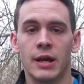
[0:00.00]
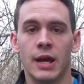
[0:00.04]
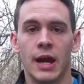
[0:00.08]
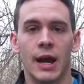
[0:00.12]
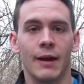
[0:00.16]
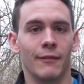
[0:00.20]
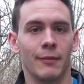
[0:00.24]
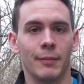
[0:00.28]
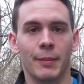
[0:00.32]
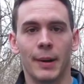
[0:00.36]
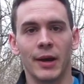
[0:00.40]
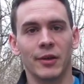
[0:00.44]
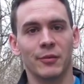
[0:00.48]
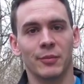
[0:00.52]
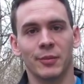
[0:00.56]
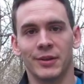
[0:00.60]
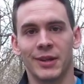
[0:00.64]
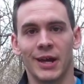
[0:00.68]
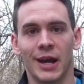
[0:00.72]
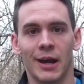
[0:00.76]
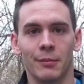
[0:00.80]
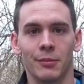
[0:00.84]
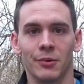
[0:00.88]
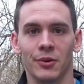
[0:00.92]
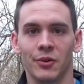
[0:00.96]
Everybody's
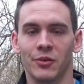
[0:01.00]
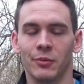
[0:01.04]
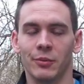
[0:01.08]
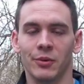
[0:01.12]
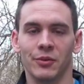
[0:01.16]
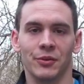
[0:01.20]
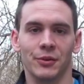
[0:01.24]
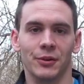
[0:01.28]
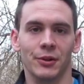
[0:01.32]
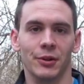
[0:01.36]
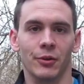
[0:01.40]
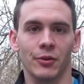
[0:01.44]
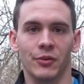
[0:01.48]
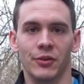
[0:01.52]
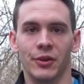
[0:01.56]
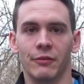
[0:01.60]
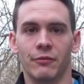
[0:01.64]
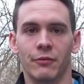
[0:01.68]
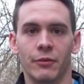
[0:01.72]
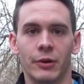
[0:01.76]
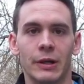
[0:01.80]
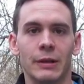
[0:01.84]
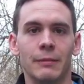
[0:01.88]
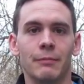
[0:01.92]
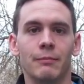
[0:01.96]
metabolism is a little
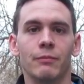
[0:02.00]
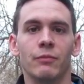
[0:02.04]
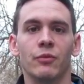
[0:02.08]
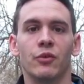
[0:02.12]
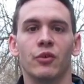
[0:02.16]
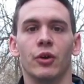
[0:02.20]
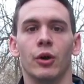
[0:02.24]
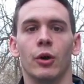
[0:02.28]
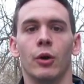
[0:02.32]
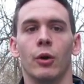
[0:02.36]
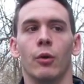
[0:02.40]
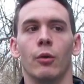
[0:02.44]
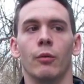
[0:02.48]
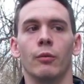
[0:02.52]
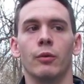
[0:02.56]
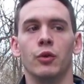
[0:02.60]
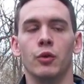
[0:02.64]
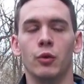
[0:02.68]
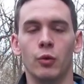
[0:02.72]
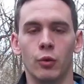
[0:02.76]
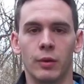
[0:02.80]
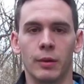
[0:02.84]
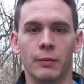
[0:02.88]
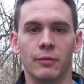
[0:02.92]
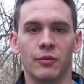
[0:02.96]
different, so
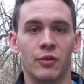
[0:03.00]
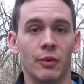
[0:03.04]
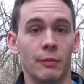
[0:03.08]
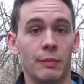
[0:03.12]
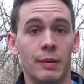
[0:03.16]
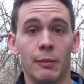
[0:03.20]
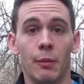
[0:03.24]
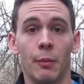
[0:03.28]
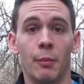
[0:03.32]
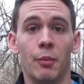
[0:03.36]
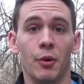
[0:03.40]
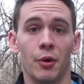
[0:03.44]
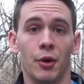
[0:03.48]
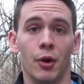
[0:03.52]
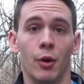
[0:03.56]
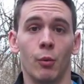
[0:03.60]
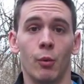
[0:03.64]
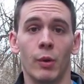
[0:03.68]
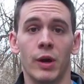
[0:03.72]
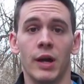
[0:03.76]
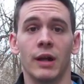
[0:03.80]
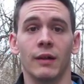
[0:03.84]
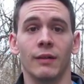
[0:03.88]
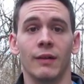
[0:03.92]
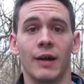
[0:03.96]
some people put on
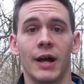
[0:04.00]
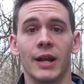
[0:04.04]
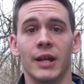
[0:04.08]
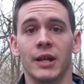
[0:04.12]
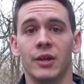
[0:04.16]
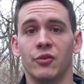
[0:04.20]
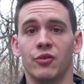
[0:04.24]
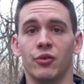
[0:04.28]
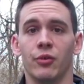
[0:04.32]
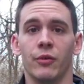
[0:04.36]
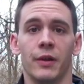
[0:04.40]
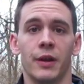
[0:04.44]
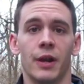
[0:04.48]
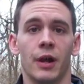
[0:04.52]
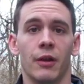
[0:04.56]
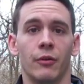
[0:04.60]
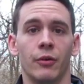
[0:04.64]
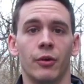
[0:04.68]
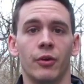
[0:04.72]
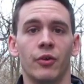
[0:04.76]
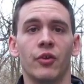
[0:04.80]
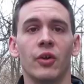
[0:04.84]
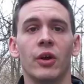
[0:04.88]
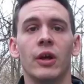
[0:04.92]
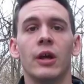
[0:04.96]
weight a lot easier than
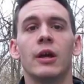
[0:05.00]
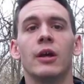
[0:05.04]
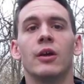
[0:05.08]
others.